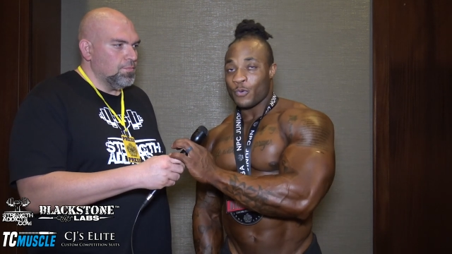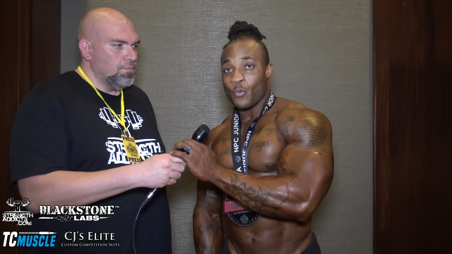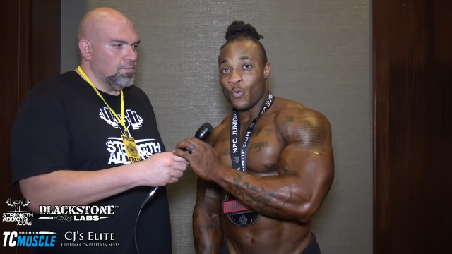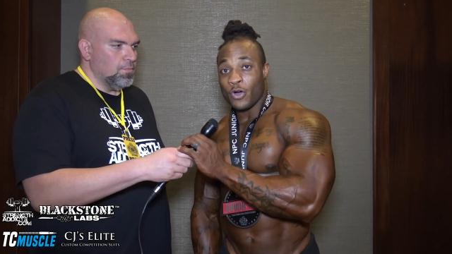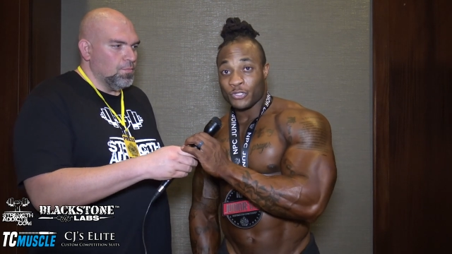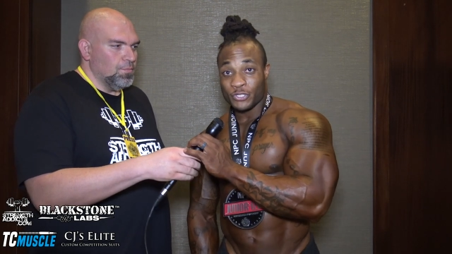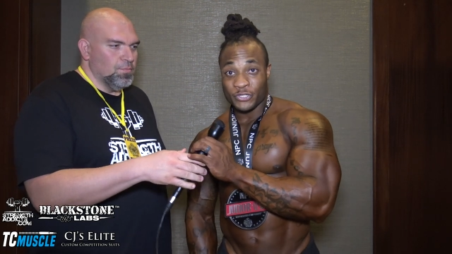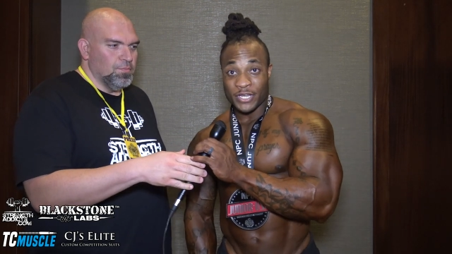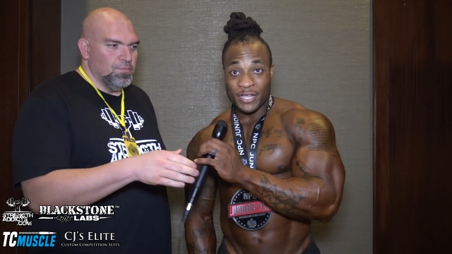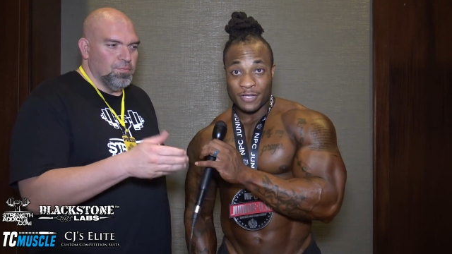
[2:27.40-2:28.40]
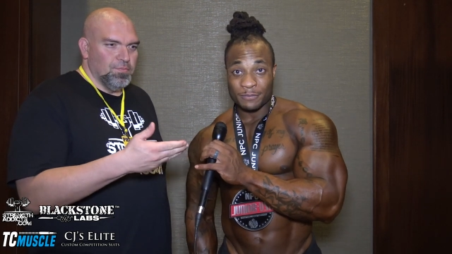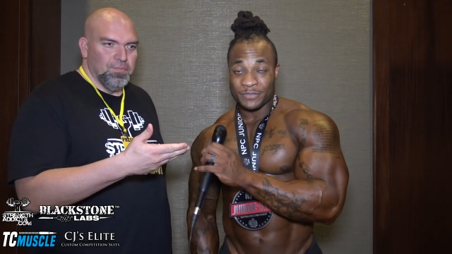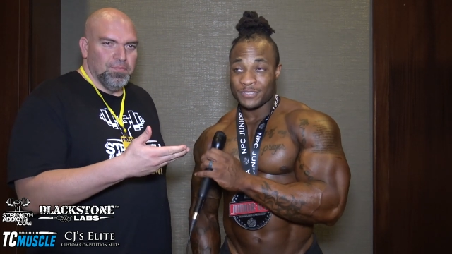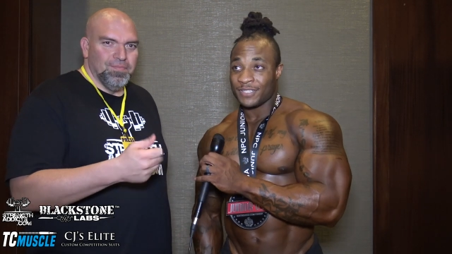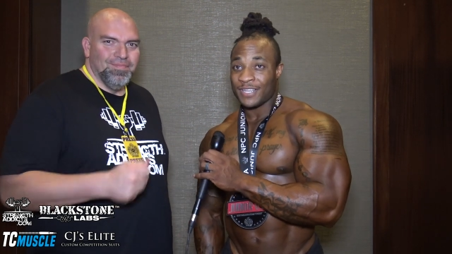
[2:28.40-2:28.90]
Speaker 1: Walter
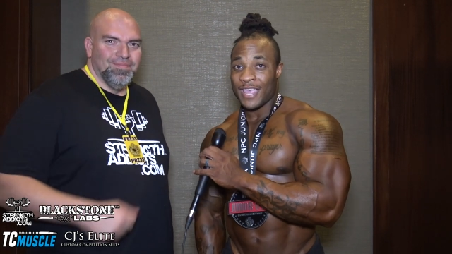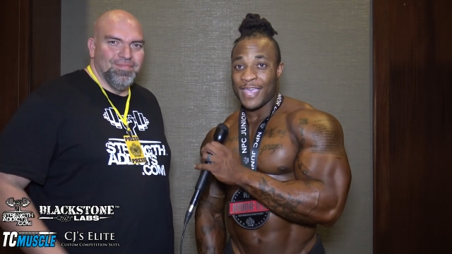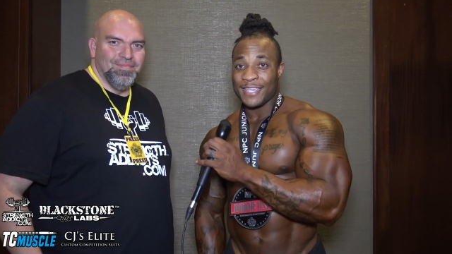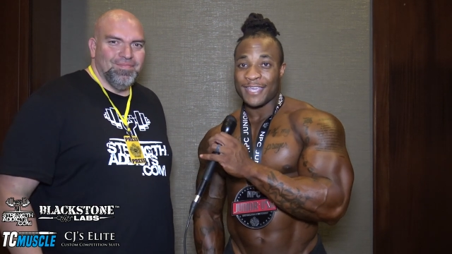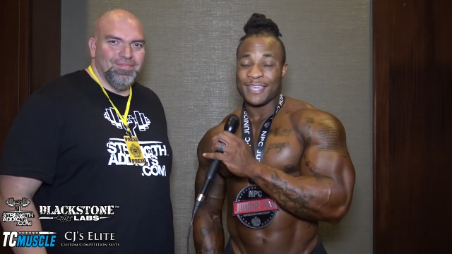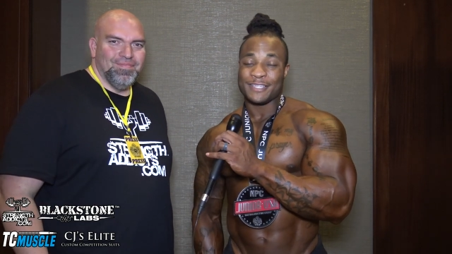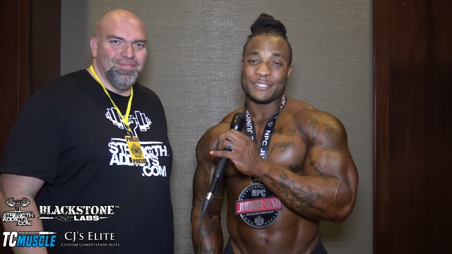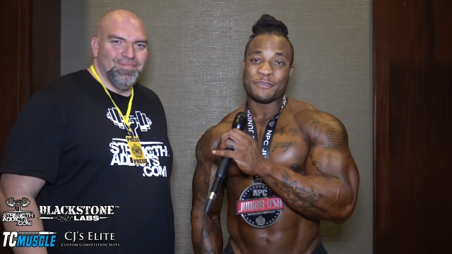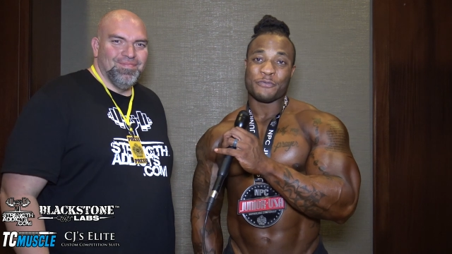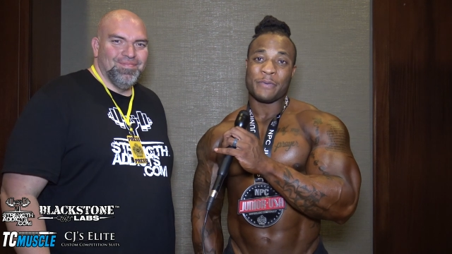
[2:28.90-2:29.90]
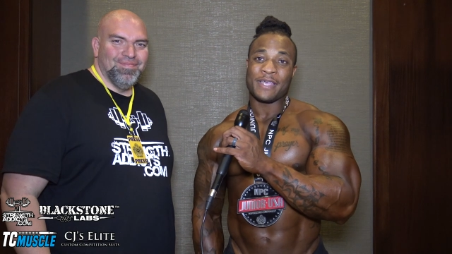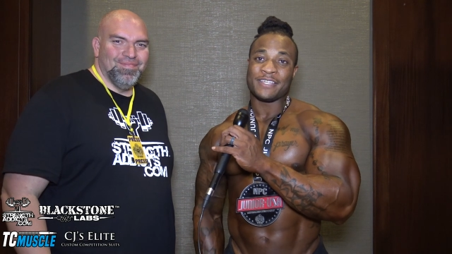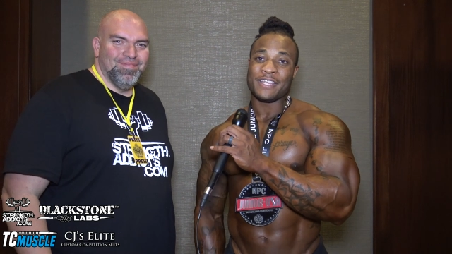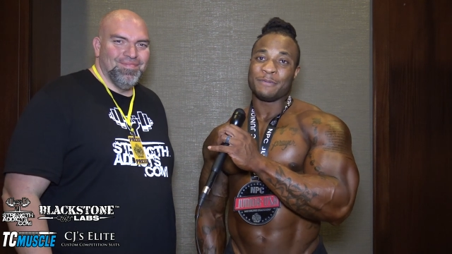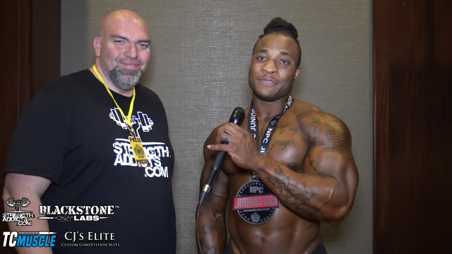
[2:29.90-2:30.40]
Debbs, aka Silverback
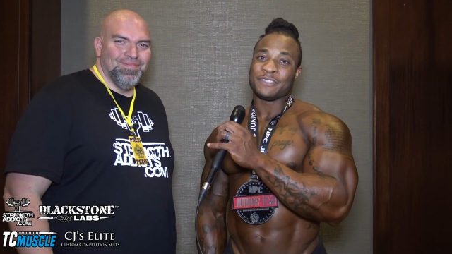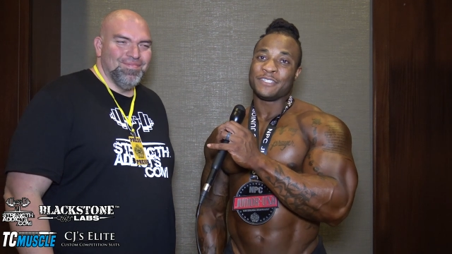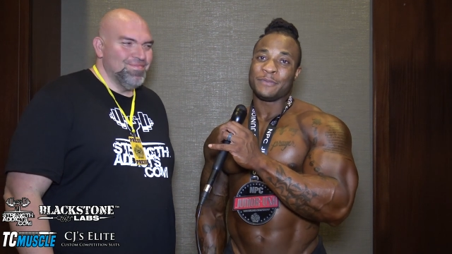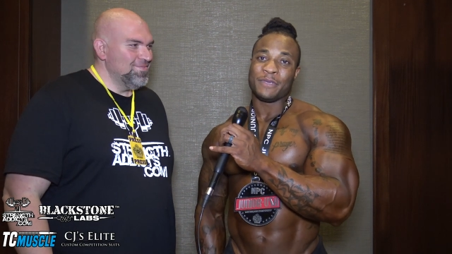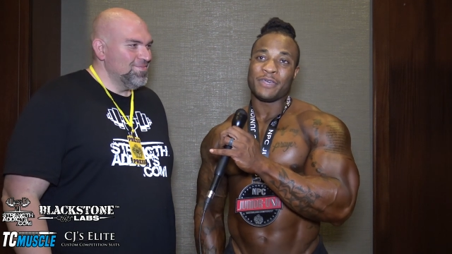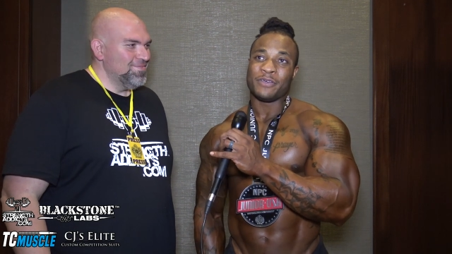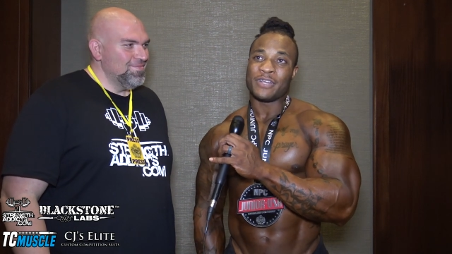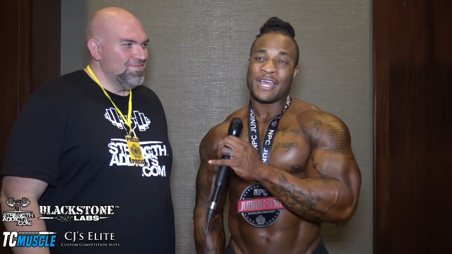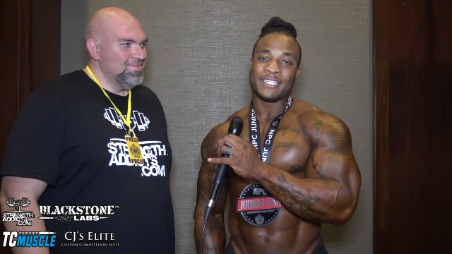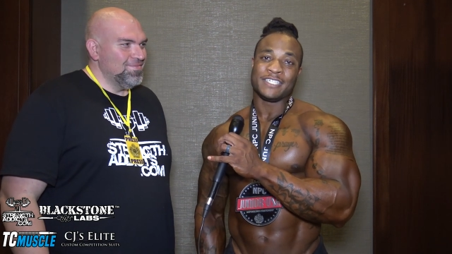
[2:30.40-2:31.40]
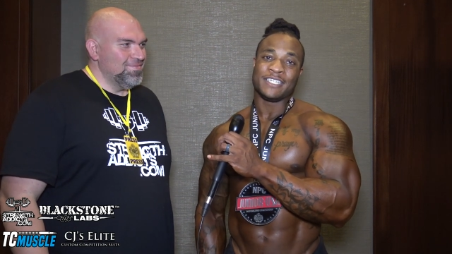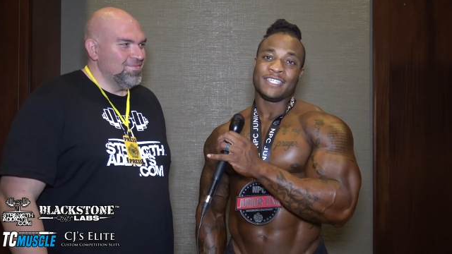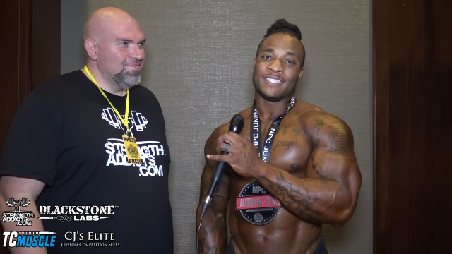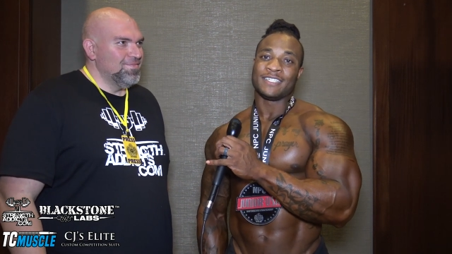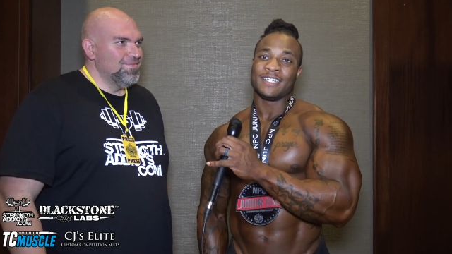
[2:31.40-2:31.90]
Debbs. You can see me on IG,
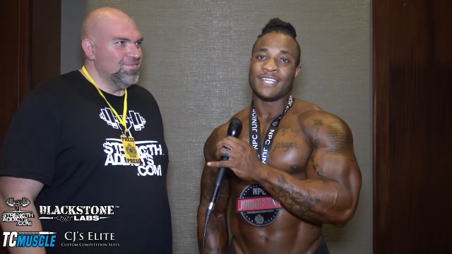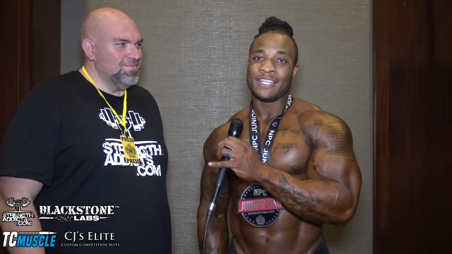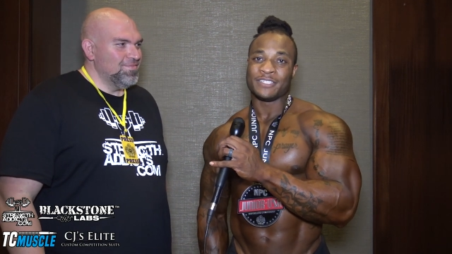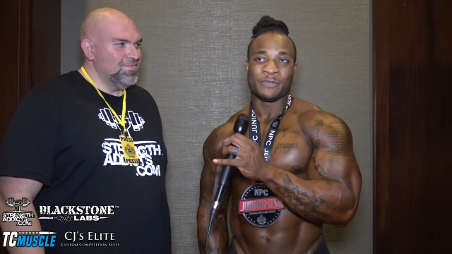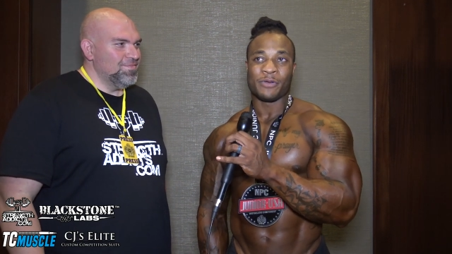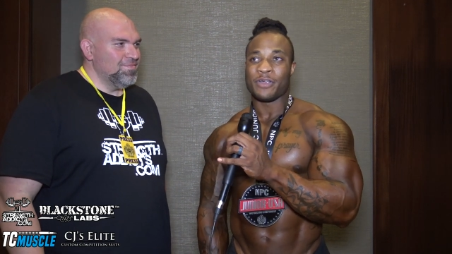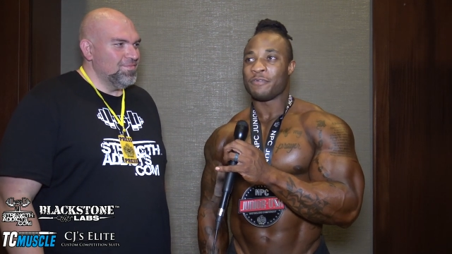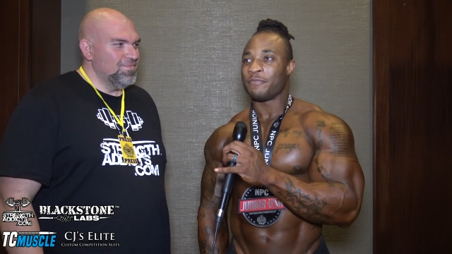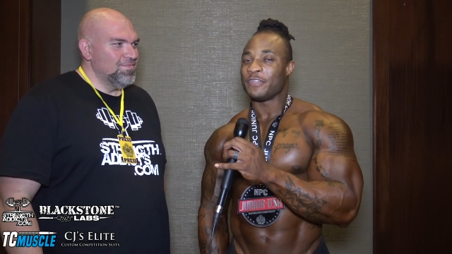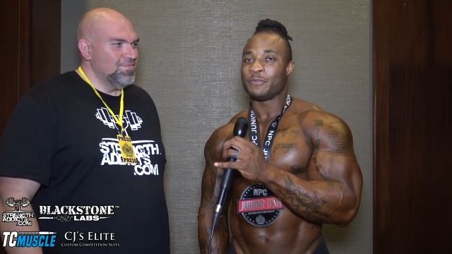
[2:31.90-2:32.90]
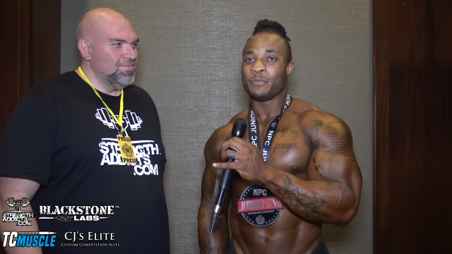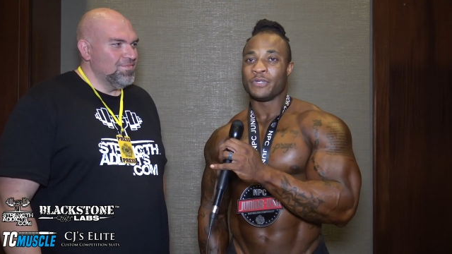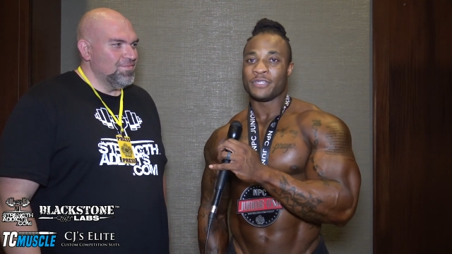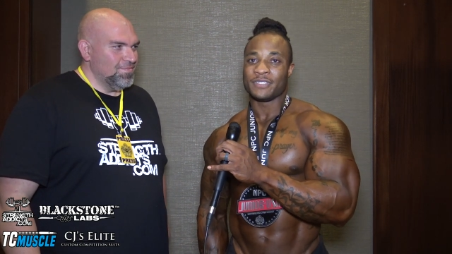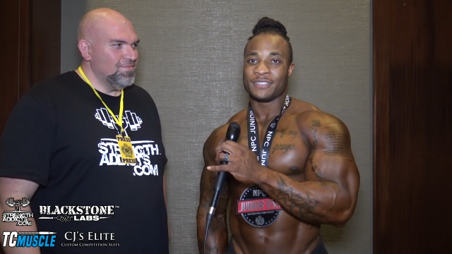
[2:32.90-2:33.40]
Instagram,
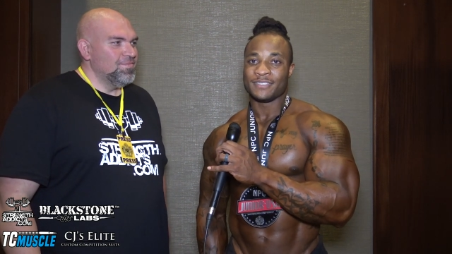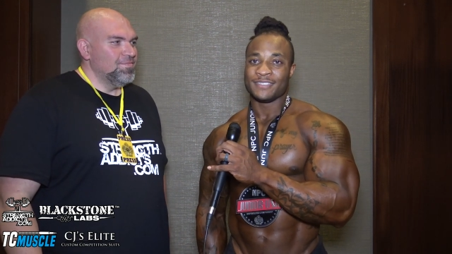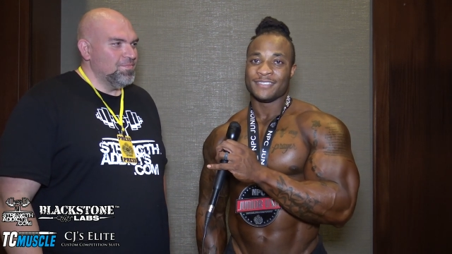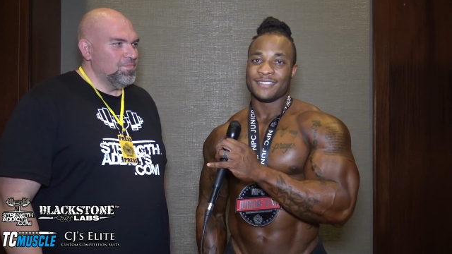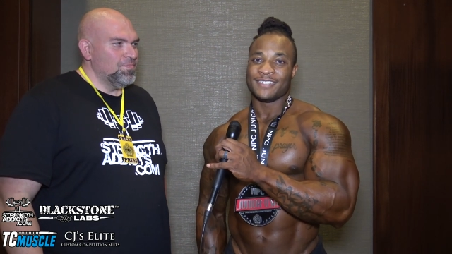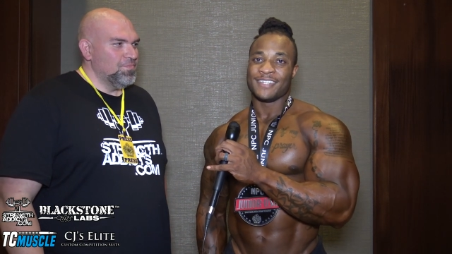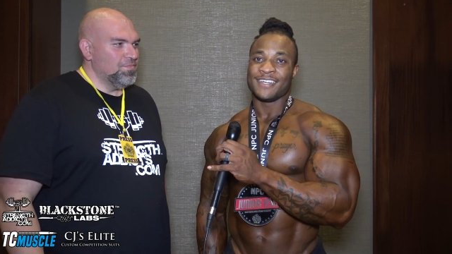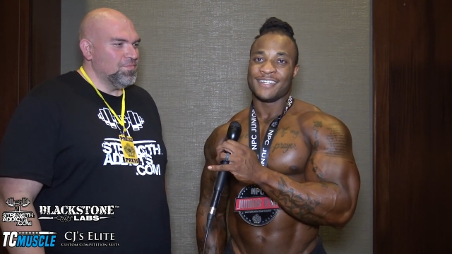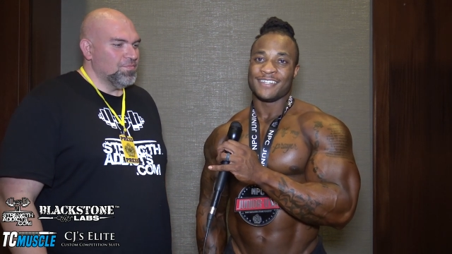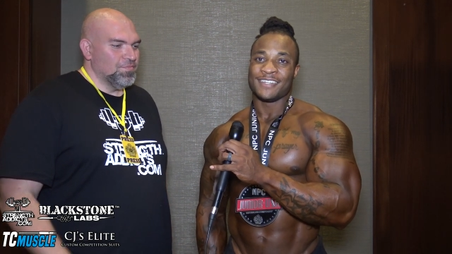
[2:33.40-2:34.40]
Facebook. Yeah,